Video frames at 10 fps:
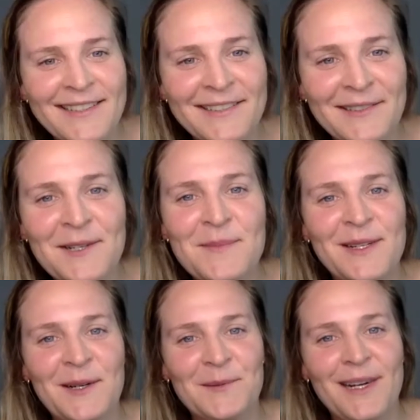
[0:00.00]
little bit
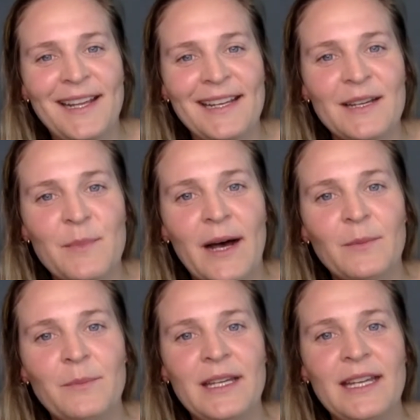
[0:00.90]
already
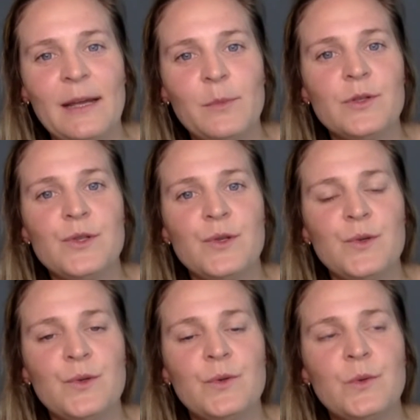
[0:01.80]
about being able
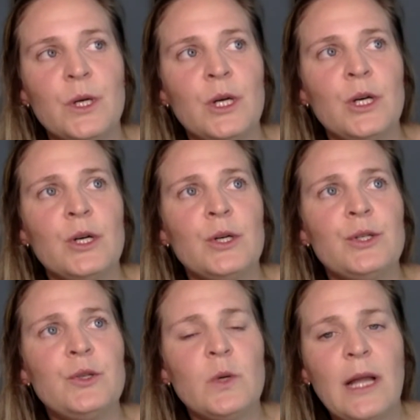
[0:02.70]
to
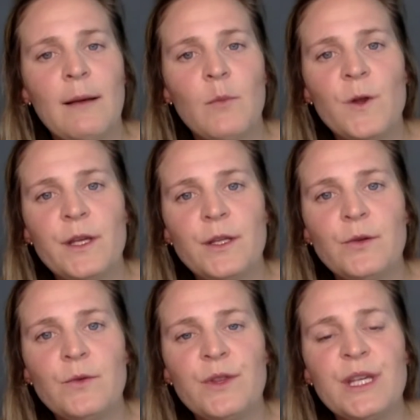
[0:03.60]
do a lot more than
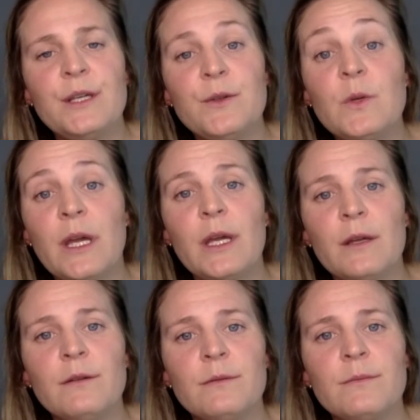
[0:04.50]
you think you
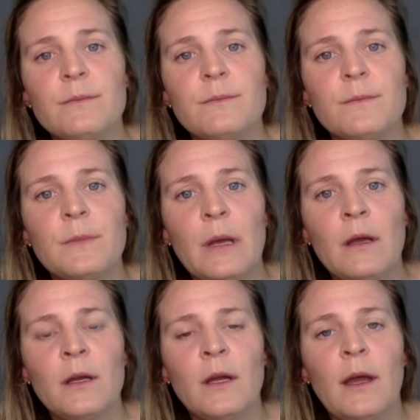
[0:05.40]
can.
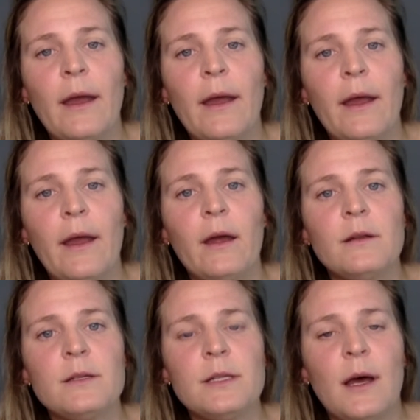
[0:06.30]

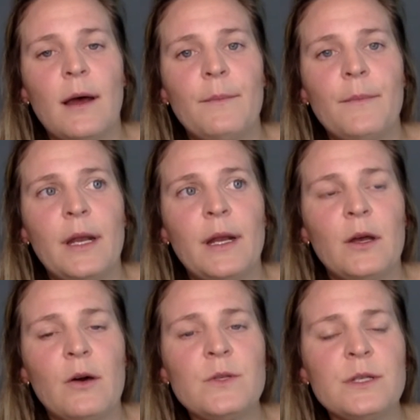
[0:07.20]
And it
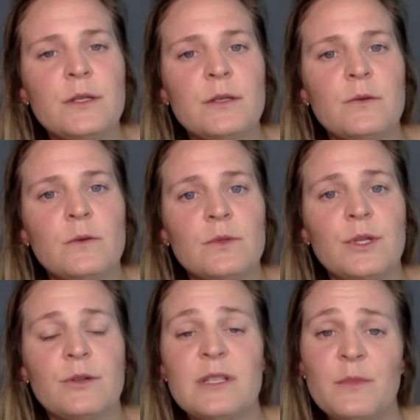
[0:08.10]
goes into,
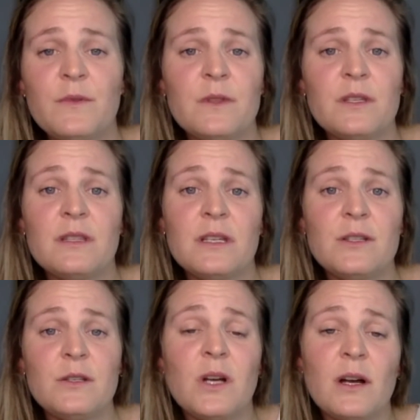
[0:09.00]
some of the things
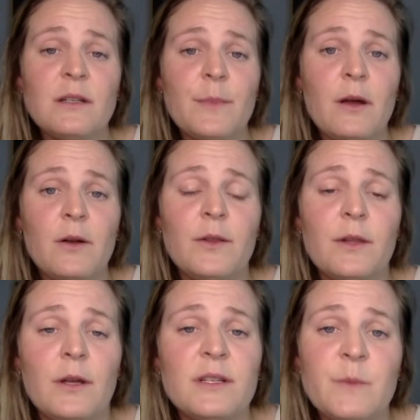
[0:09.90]
you talked about
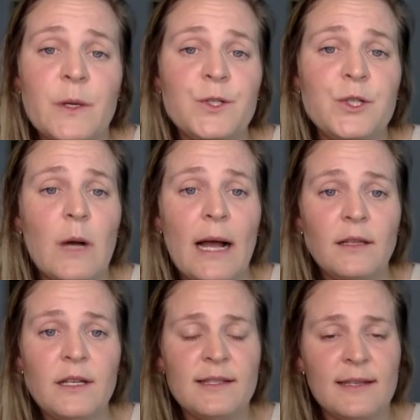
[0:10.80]
on the
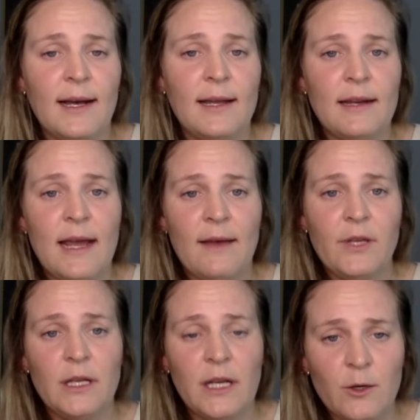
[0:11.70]
spirituality side and
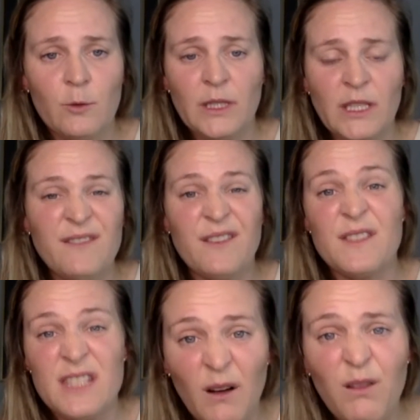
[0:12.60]
having an inner belief of
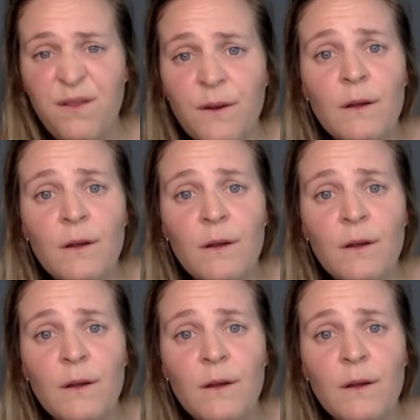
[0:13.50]
self.